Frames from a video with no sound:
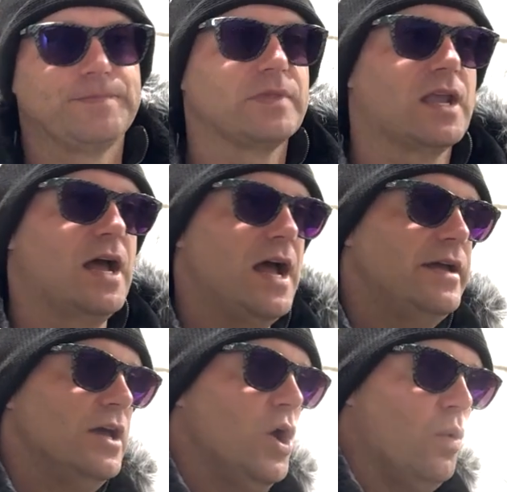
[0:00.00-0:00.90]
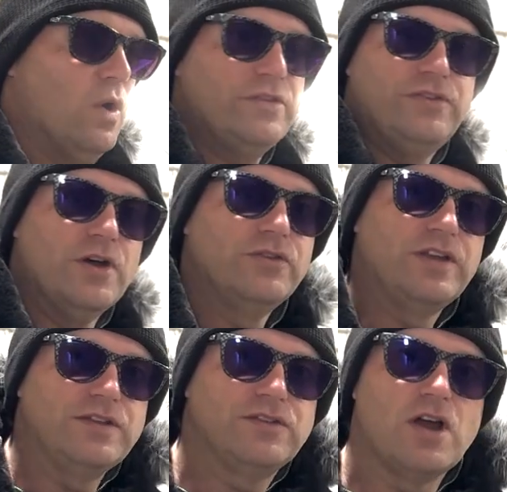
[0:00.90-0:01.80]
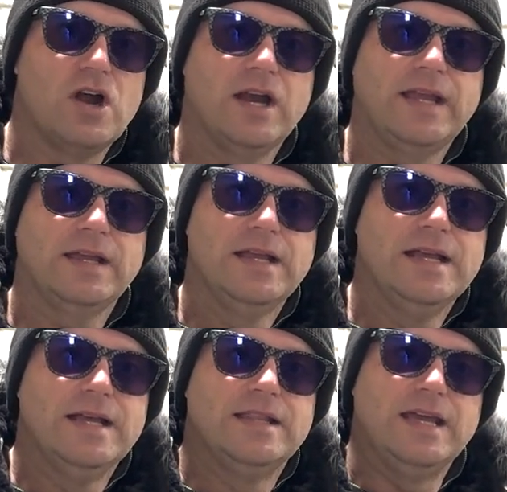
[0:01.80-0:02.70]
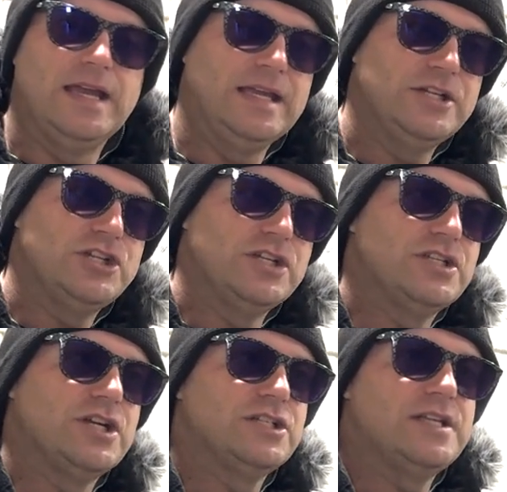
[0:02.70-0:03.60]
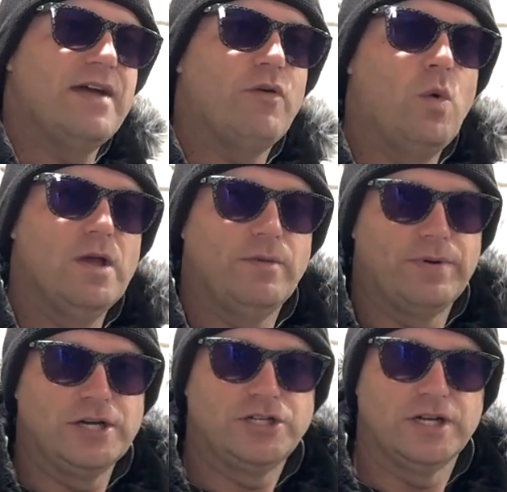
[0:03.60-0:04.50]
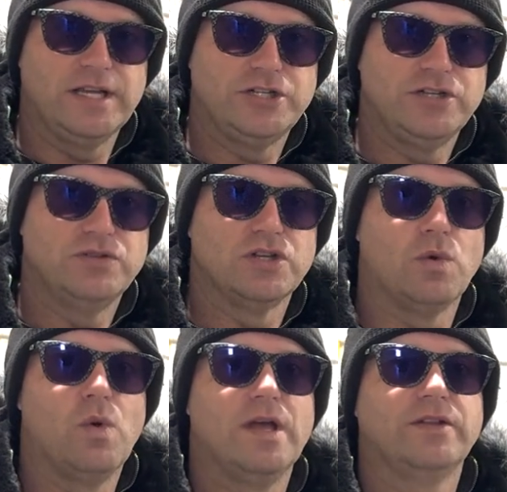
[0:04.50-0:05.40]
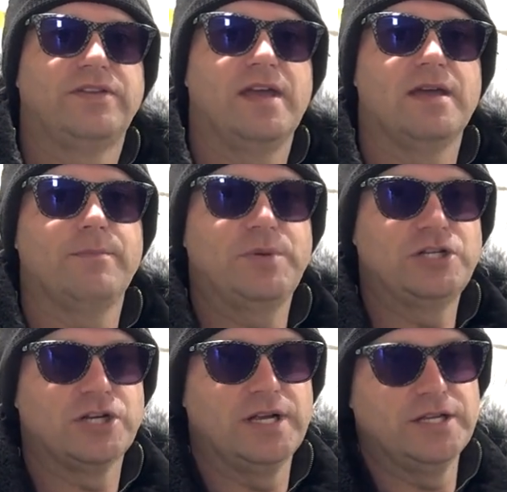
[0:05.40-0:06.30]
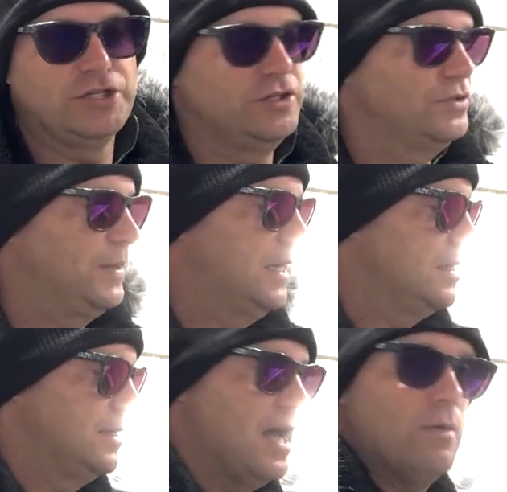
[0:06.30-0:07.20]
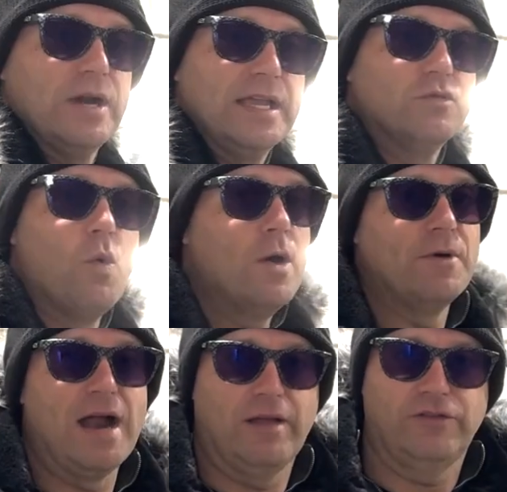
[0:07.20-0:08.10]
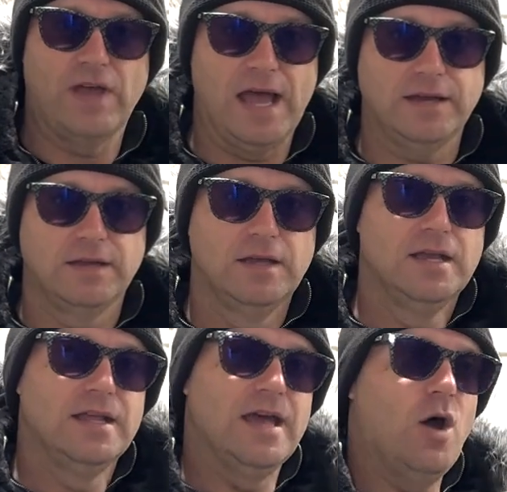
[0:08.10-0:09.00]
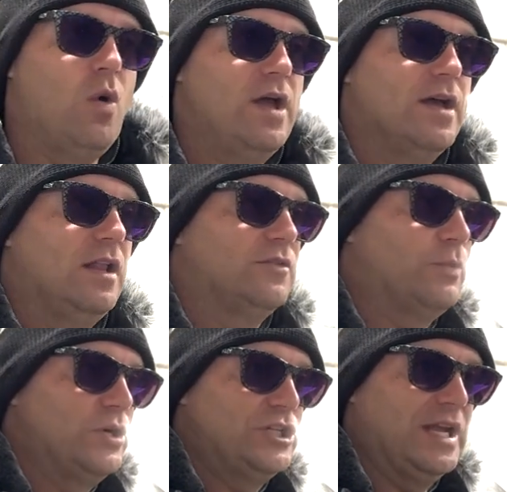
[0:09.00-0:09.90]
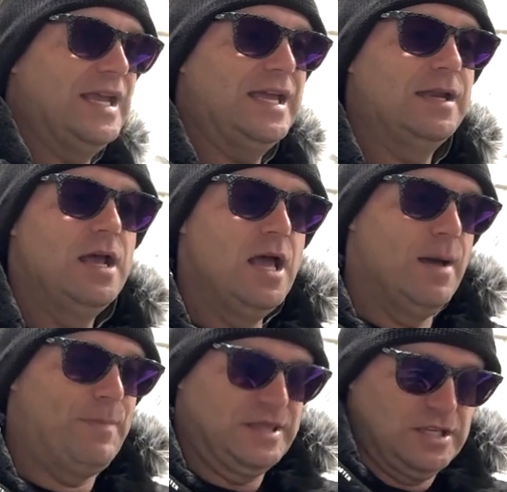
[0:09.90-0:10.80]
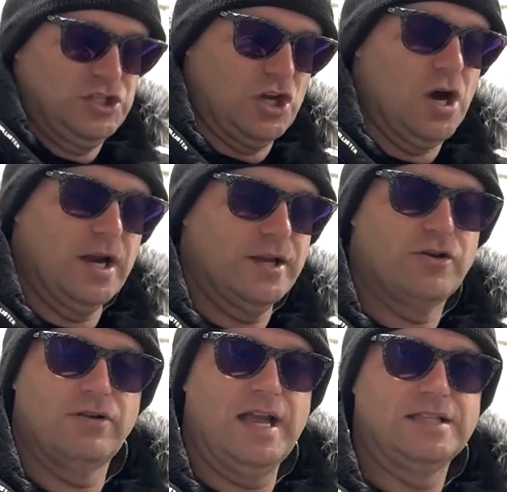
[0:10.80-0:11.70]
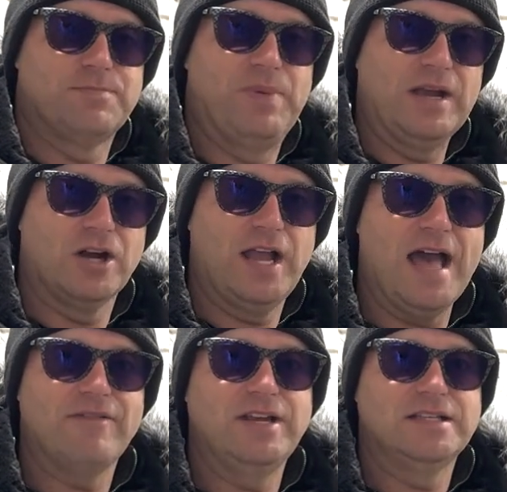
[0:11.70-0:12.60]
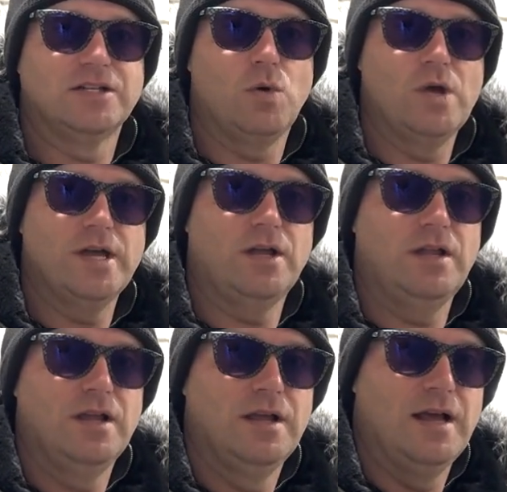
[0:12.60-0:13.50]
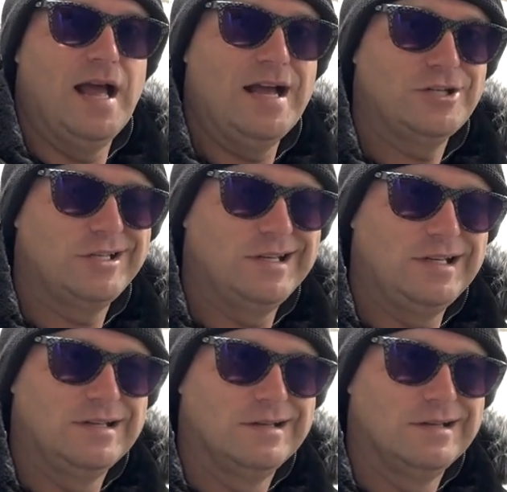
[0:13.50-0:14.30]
Okay, once those get scarring, the engine starts to have oil pressure issues and oil temperature issues, because now when it gets warmer outside, that oil is pushing in, but the scarring creates bigger cavities, and oil actually